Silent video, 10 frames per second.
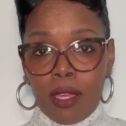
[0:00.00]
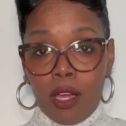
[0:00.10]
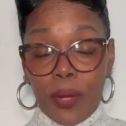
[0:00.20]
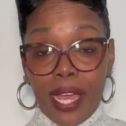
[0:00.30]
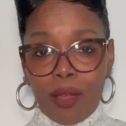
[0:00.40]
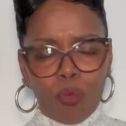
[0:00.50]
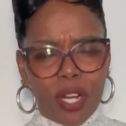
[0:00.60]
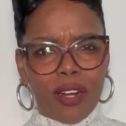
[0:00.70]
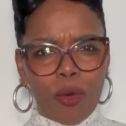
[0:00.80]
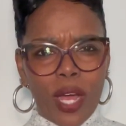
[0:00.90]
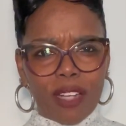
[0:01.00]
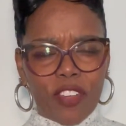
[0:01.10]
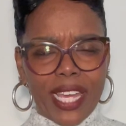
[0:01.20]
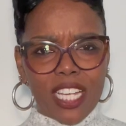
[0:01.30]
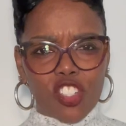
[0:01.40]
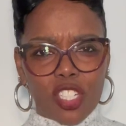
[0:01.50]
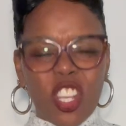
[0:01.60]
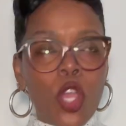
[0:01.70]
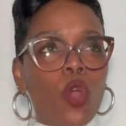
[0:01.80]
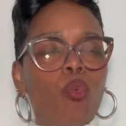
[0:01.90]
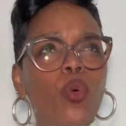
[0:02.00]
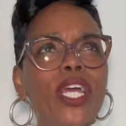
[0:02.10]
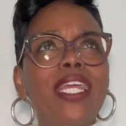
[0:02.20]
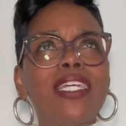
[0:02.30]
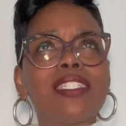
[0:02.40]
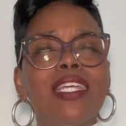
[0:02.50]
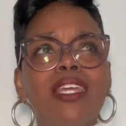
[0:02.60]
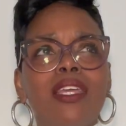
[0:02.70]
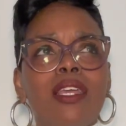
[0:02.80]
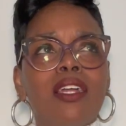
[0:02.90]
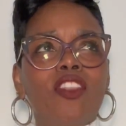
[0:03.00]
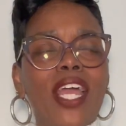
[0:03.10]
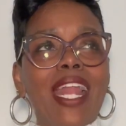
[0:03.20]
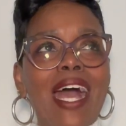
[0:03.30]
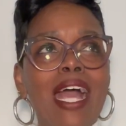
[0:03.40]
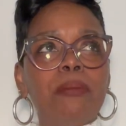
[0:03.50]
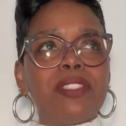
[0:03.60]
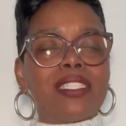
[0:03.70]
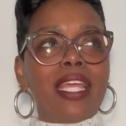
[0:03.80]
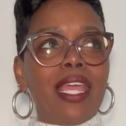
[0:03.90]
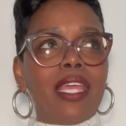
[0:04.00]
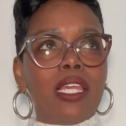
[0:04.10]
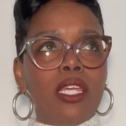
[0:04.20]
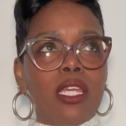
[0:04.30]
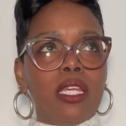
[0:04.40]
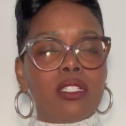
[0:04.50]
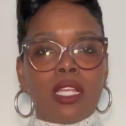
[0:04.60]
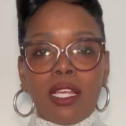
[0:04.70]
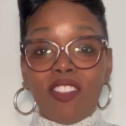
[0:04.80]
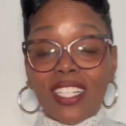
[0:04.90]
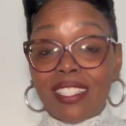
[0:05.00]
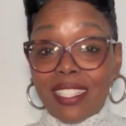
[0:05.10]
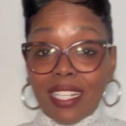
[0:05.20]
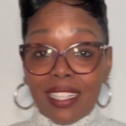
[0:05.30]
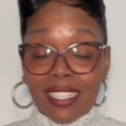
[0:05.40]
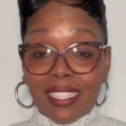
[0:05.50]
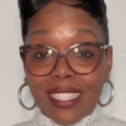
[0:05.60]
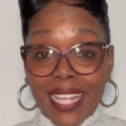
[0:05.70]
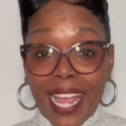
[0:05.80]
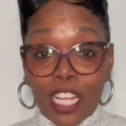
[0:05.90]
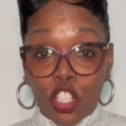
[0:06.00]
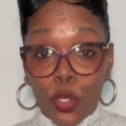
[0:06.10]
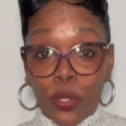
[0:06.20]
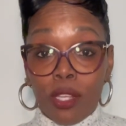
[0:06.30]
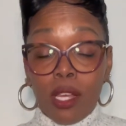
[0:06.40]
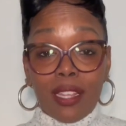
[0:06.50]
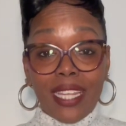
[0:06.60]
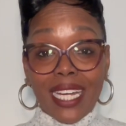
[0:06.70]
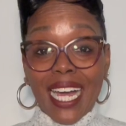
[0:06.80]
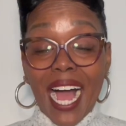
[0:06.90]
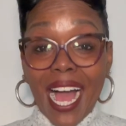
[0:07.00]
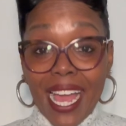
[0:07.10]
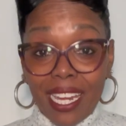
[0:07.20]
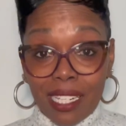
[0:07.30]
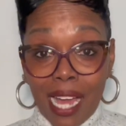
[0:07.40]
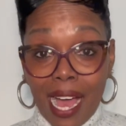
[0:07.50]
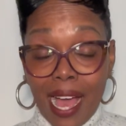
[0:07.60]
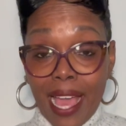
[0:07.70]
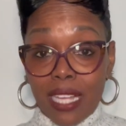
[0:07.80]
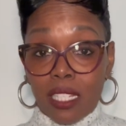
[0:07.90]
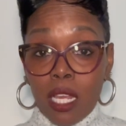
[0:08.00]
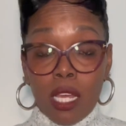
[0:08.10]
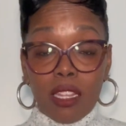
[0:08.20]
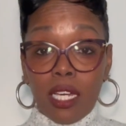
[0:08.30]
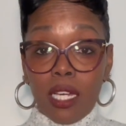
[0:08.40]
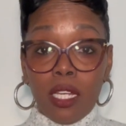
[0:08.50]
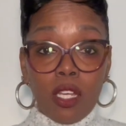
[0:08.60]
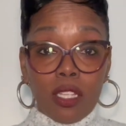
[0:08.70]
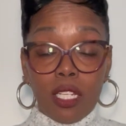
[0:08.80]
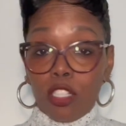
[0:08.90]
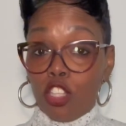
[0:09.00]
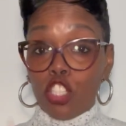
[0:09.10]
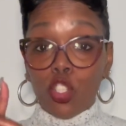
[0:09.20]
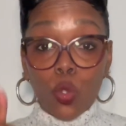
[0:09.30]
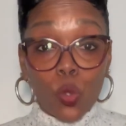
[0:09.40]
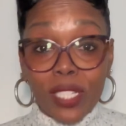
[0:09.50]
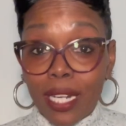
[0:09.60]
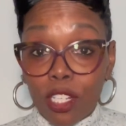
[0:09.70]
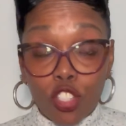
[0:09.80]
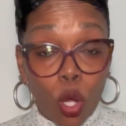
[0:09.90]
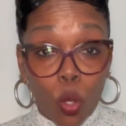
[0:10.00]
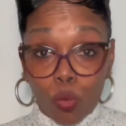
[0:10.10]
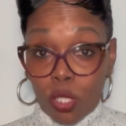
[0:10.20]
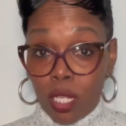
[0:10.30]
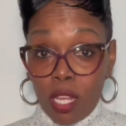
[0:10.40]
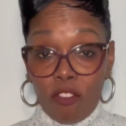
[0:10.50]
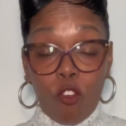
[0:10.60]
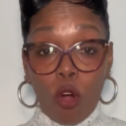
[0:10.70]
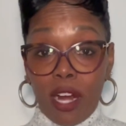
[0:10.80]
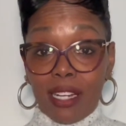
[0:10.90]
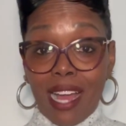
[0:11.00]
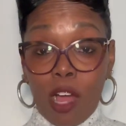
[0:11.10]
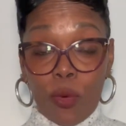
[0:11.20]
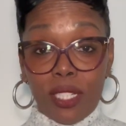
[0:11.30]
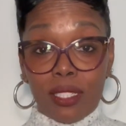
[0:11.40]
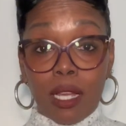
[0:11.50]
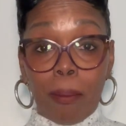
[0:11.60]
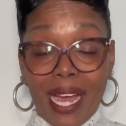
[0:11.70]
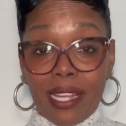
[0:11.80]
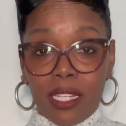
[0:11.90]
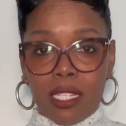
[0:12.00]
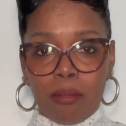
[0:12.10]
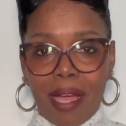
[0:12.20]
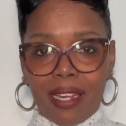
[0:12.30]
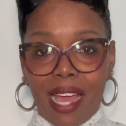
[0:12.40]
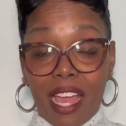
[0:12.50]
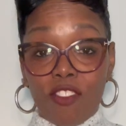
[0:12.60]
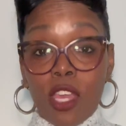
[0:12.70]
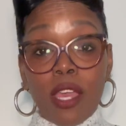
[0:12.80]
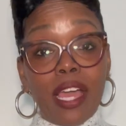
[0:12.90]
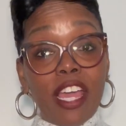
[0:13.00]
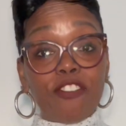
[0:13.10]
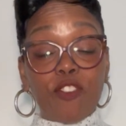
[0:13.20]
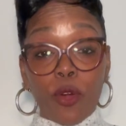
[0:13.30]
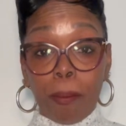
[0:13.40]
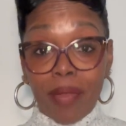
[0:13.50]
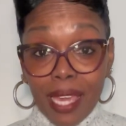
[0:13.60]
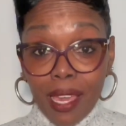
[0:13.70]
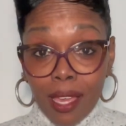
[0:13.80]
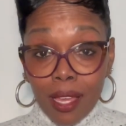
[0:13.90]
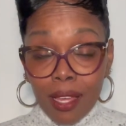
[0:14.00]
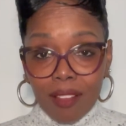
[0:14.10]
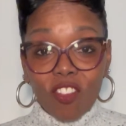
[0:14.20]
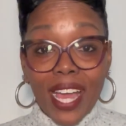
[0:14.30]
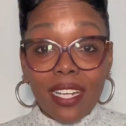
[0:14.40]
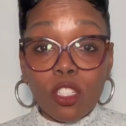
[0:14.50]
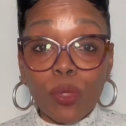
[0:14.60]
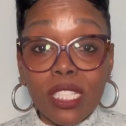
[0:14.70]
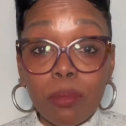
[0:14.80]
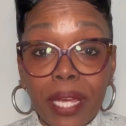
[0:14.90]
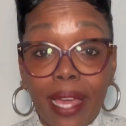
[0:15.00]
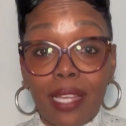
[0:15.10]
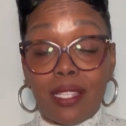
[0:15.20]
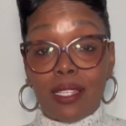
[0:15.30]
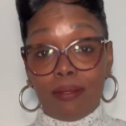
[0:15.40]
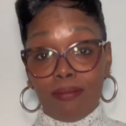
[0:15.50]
Okay, what are the qualifications? What is it that I'm saying is the standard, the guidelines, the do's and the don'ts for allowing somebody into my life? And for me, that is respect.